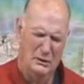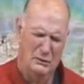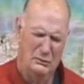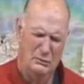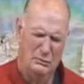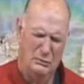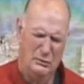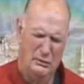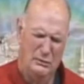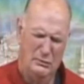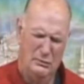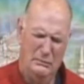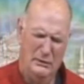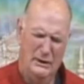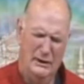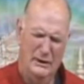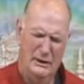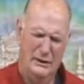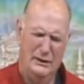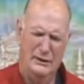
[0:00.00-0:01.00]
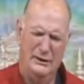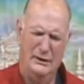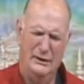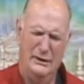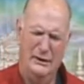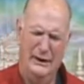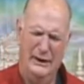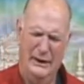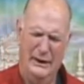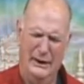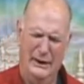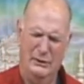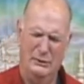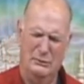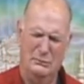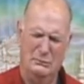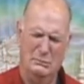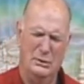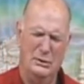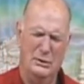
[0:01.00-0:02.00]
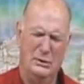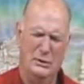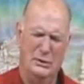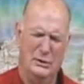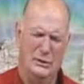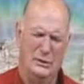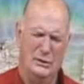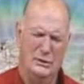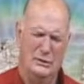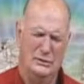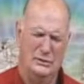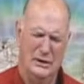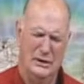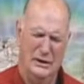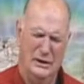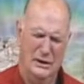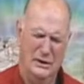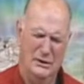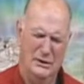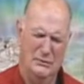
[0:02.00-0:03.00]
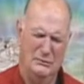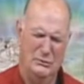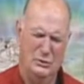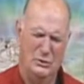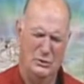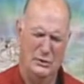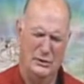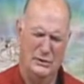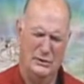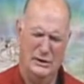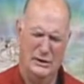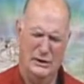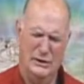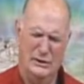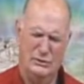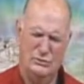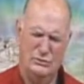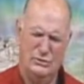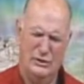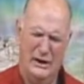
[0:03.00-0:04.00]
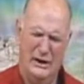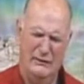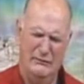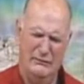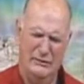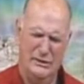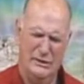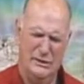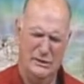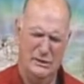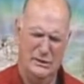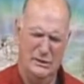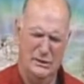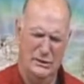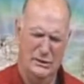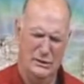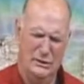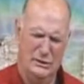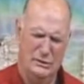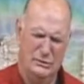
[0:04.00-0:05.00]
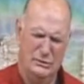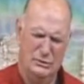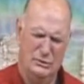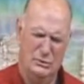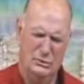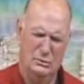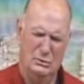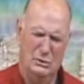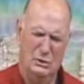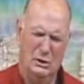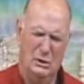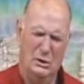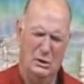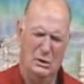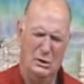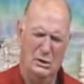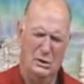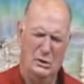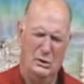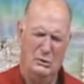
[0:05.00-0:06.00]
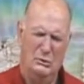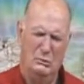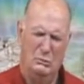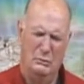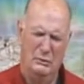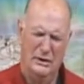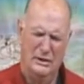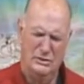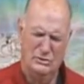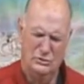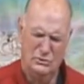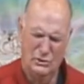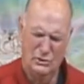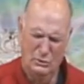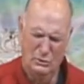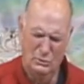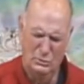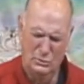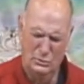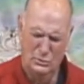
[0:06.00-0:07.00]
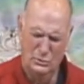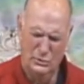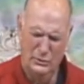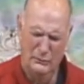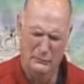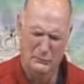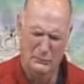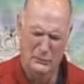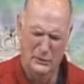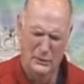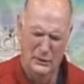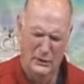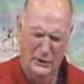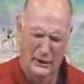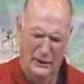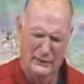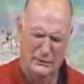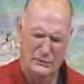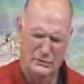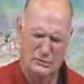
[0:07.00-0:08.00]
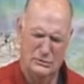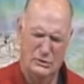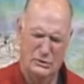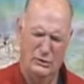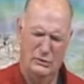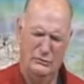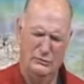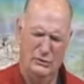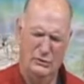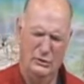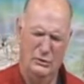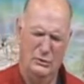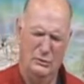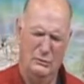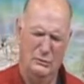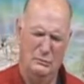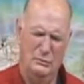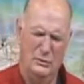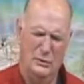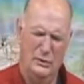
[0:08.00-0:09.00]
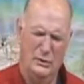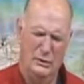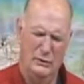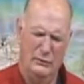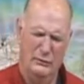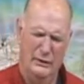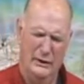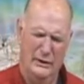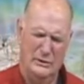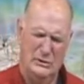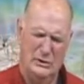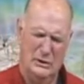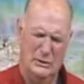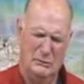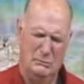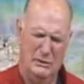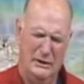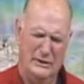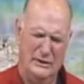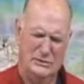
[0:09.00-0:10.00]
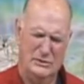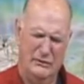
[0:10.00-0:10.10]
we would be a help to him, Lord, as he is striving to win souls and to serve you. We ask you to bless our